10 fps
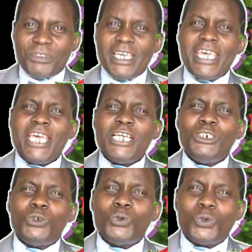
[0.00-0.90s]

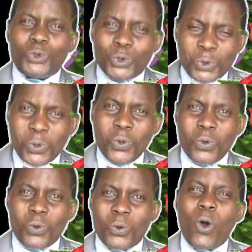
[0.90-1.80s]
into
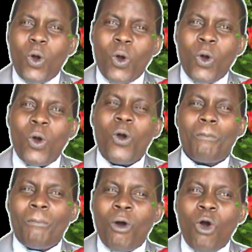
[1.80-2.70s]
two or
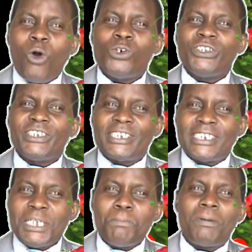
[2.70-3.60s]
more
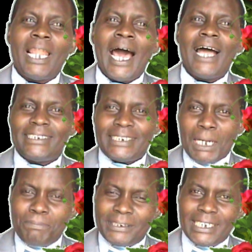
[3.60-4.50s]
simpler
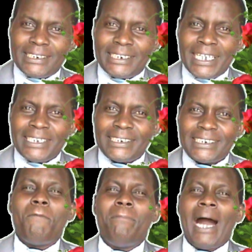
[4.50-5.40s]

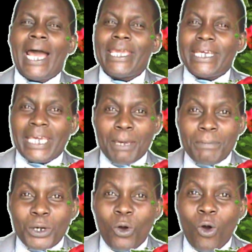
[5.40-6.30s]
substances by
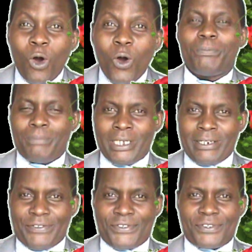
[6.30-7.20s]
chemical
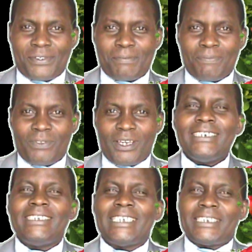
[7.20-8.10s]
means.
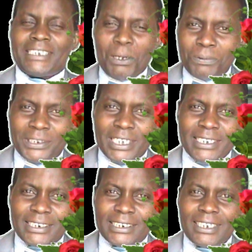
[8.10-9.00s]
Is a
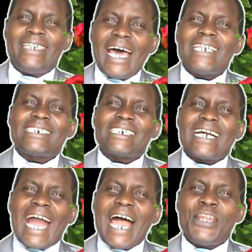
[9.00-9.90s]
substance that
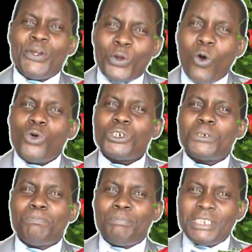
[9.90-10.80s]
cannot
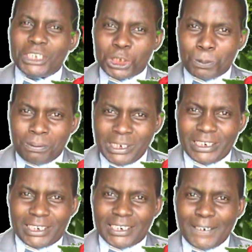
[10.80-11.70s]
be
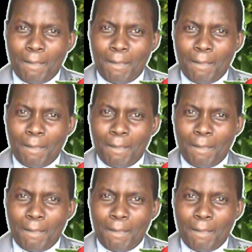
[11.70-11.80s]
split